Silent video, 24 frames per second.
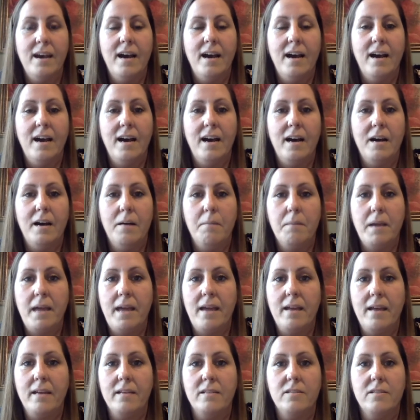Um,
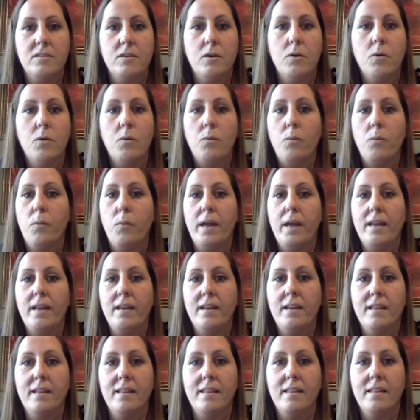and so
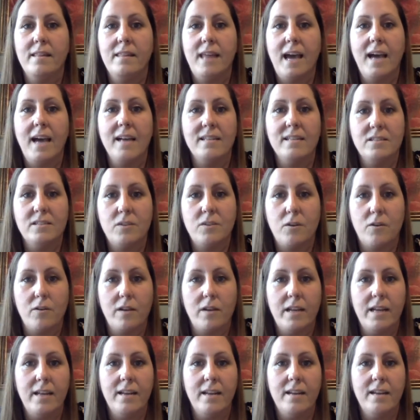when that
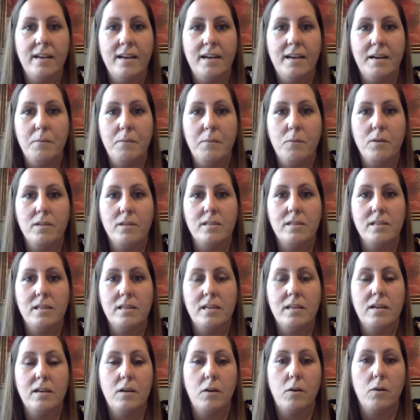started um, was
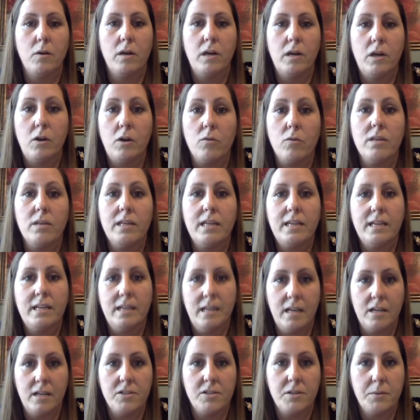a, an early
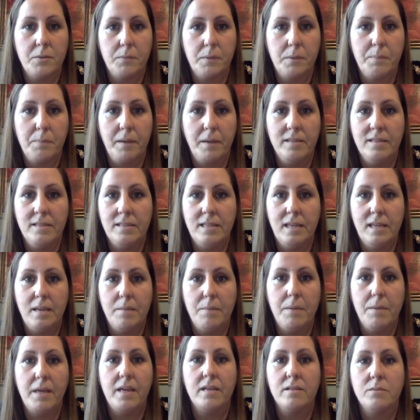connection with Buncee
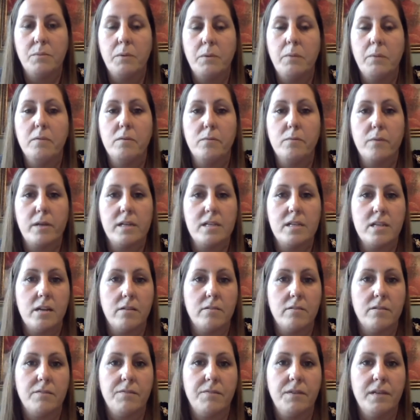because we would reach out
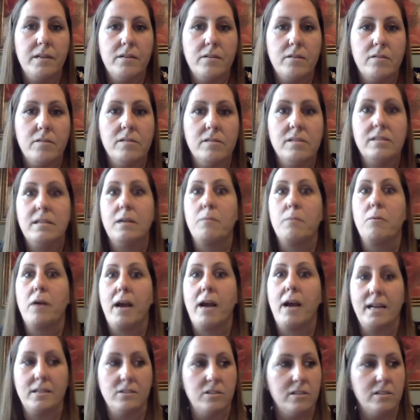to vendors. Deborah
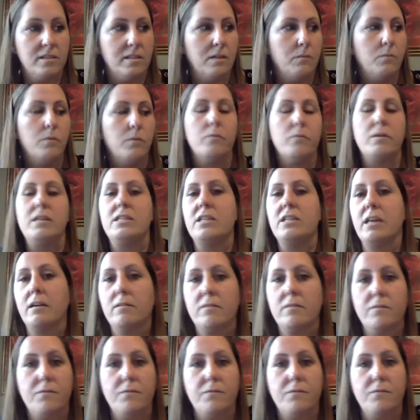Atchison would reach out
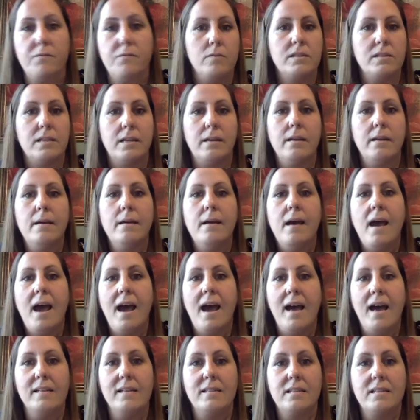to folks and
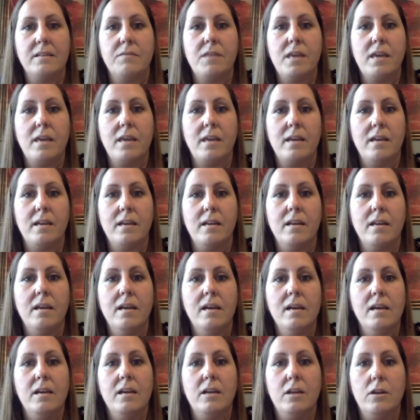ask if they can,
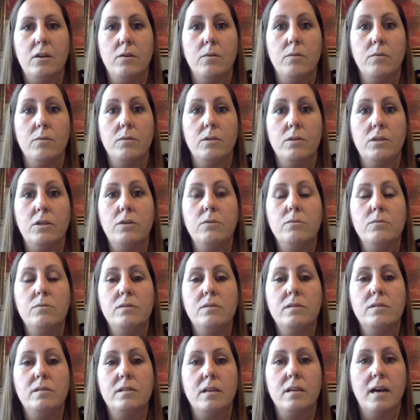you know,
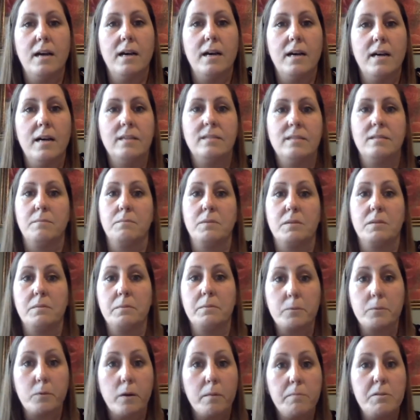use uh, some
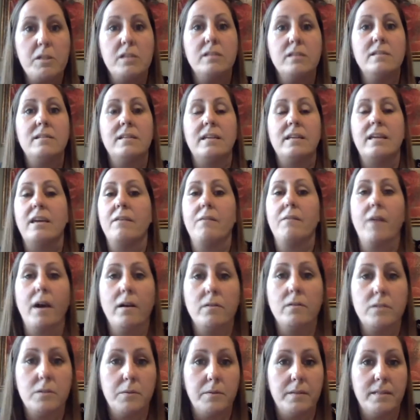subscriptions to give
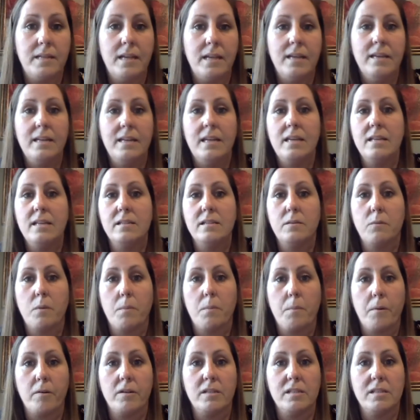out to attendees that were
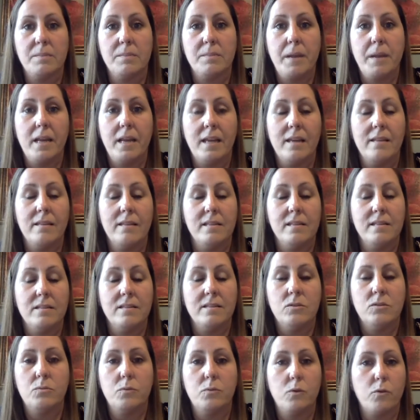participating in this
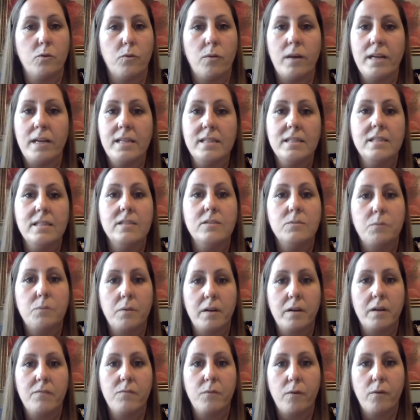crazy
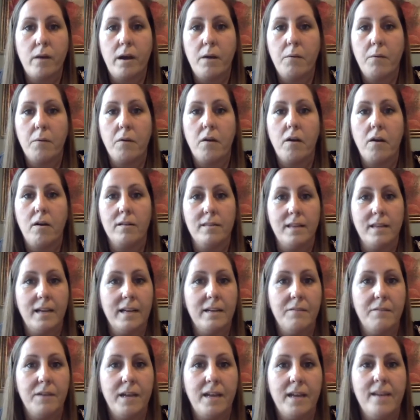24-hour online
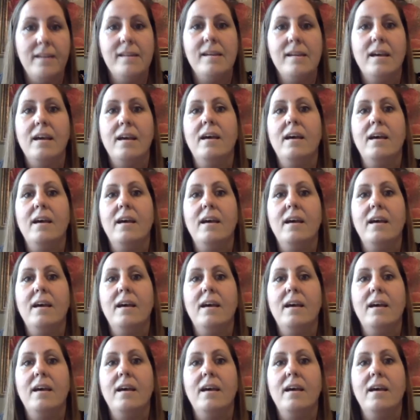event.